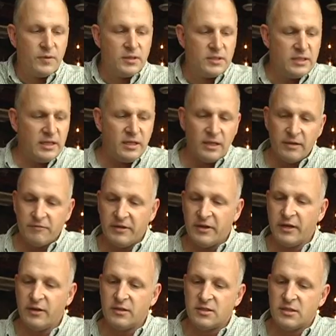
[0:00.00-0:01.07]
Still a very
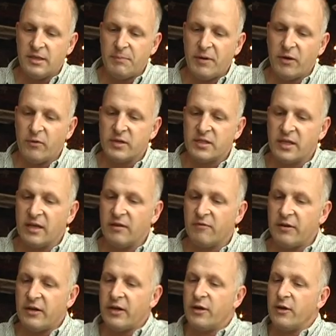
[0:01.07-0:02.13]
good sipping whiskey and
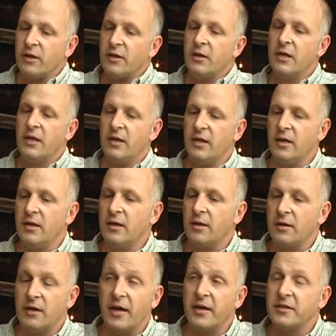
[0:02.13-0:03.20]
very good in
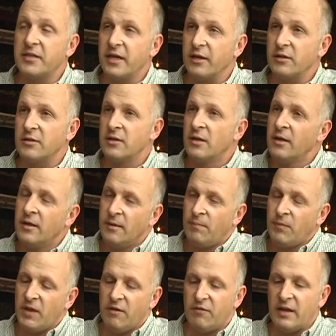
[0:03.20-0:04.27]
cocktails
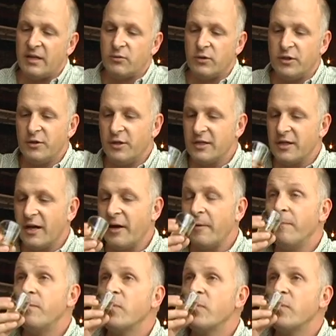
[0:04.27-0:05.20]
if that's what you desire.